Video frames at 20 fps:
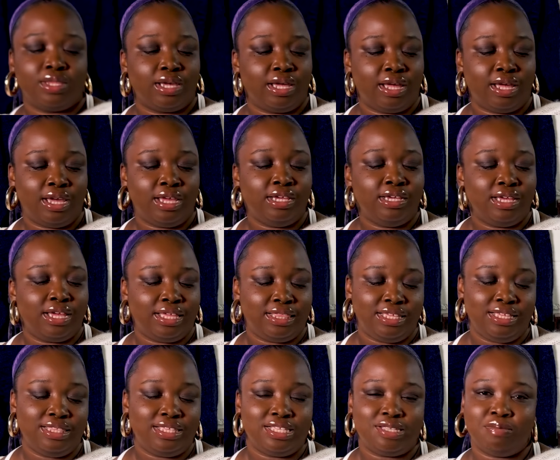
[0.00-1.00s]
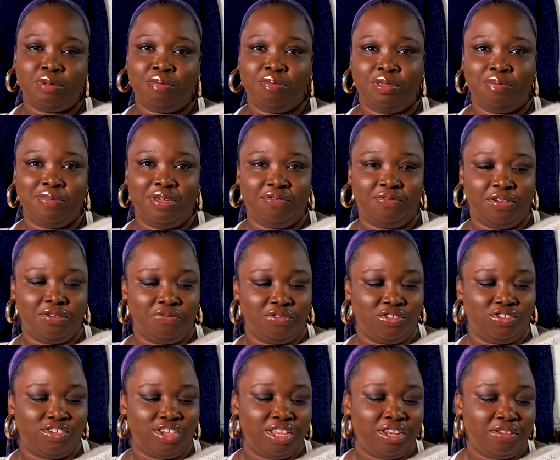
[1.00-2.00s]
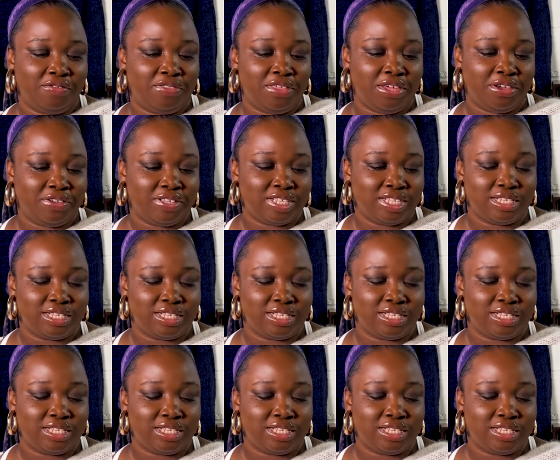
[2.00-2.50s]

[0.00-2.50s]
I think this might be my favorite shade of theirs.